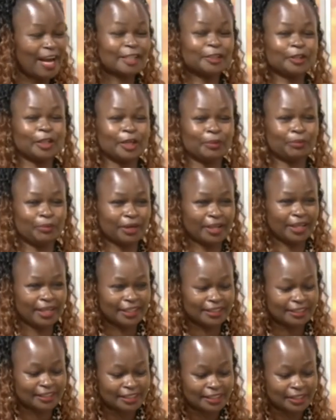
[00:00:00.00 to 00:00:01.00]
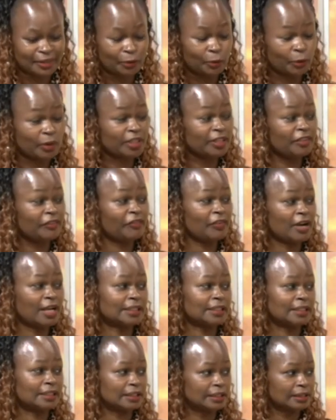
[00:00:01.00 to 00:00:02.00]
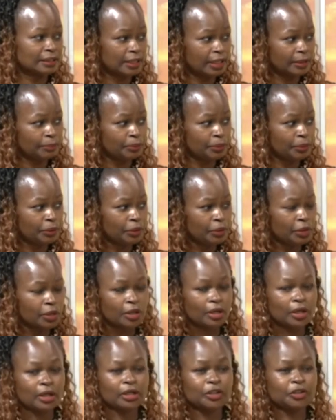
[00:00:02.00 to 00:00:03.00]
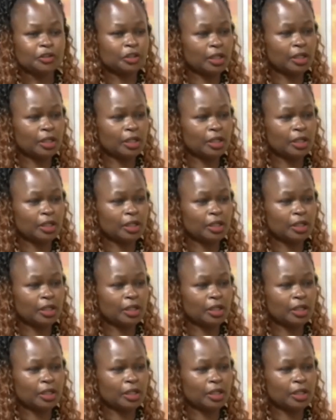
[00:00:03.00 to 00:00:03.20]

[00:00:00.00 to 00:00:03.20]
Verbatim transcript: mm-hmm. actually begins with the first step. Mm-hmm.